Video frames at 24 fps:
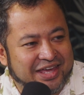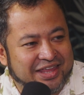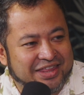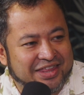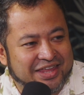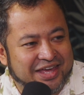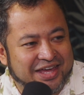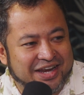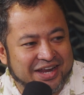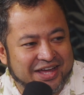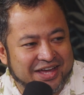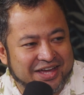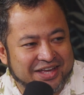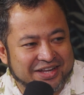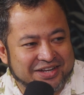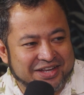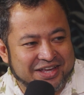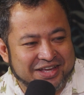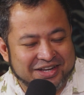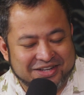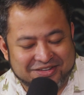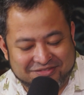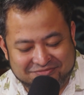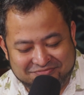and
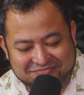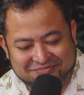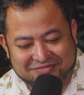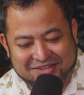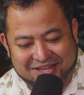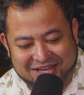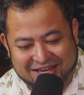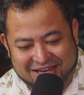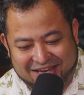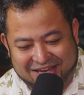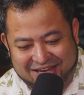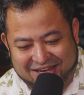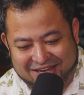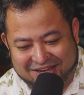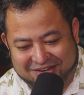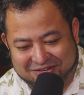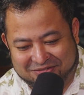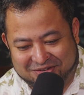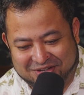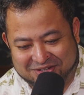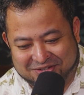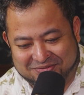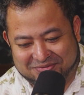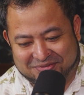then it
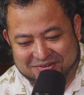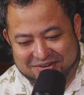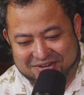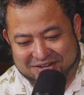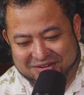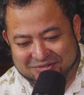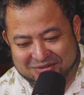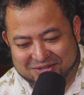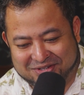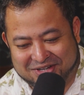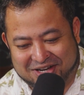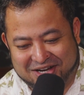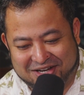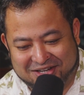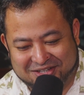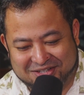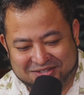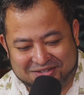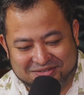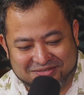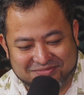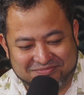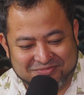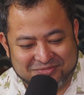was kind of
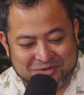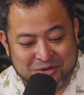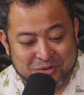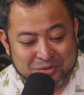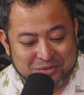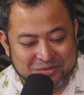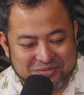cool.